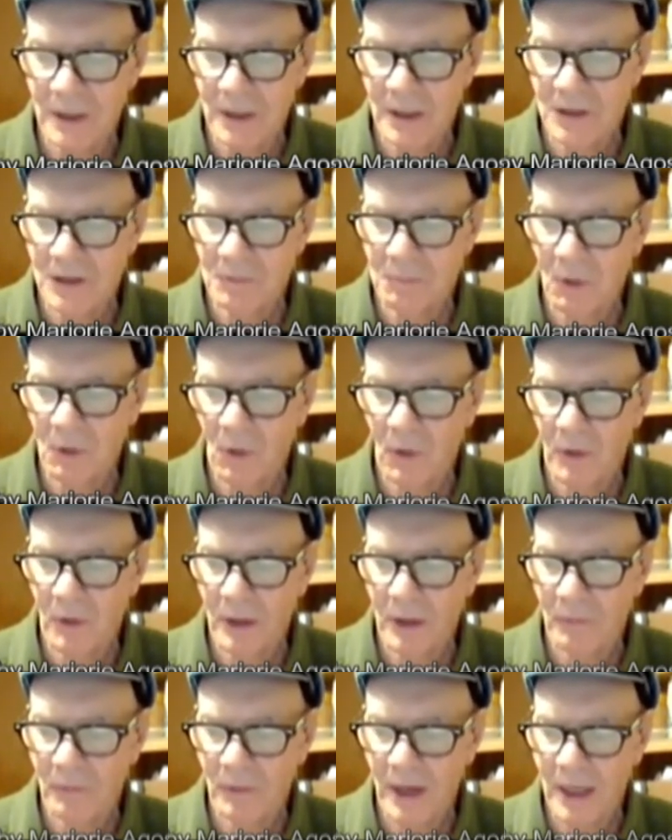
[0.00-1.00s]
It's
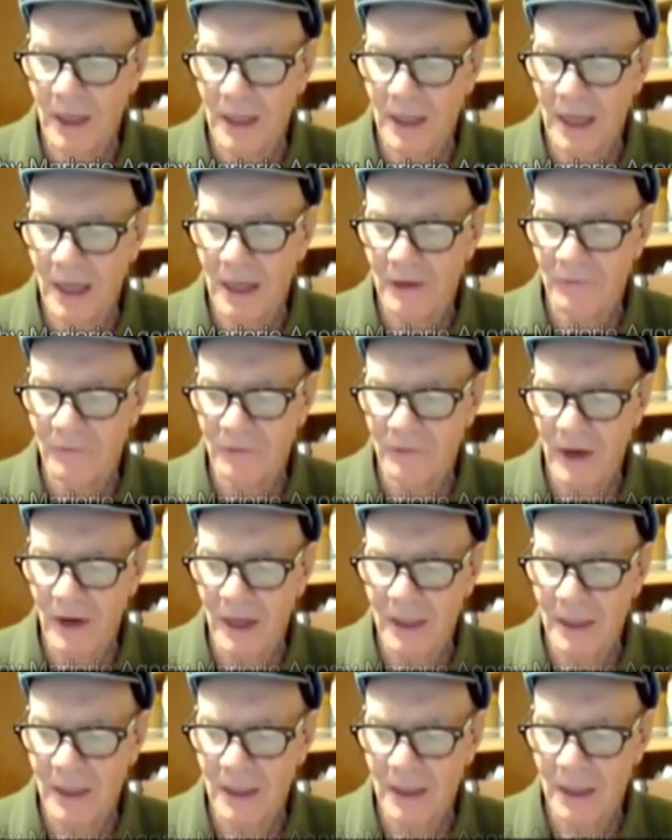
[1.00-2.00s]
pouring rain, Anne
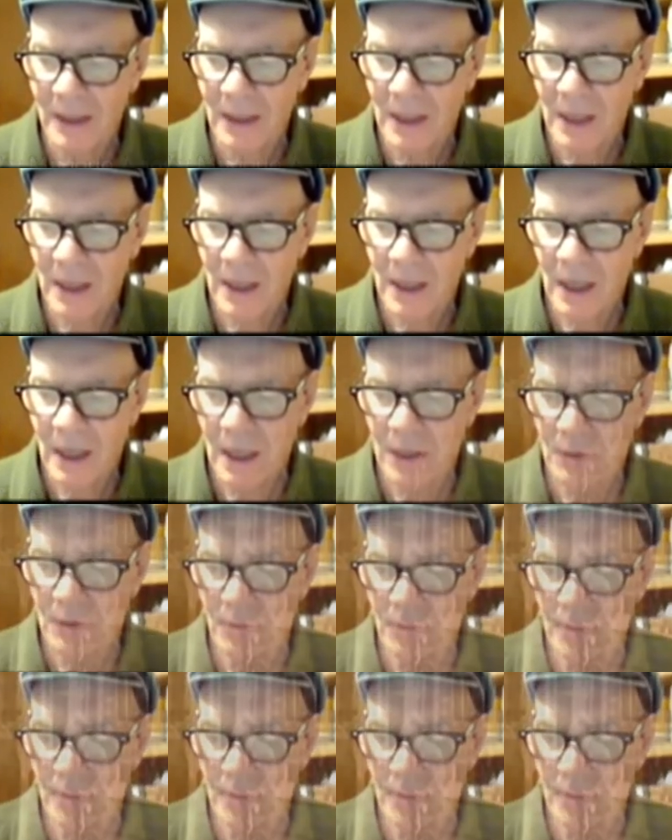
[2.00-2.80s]
Frank, and